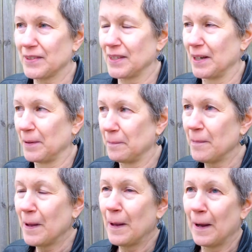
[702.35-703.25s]
some.
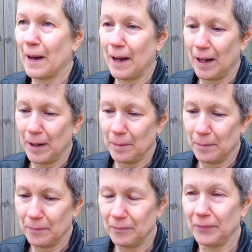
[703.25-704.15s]

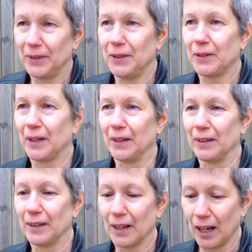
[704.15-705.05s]
You
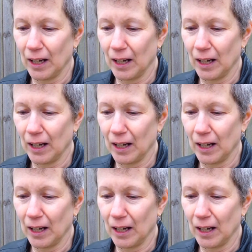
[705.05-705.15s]
can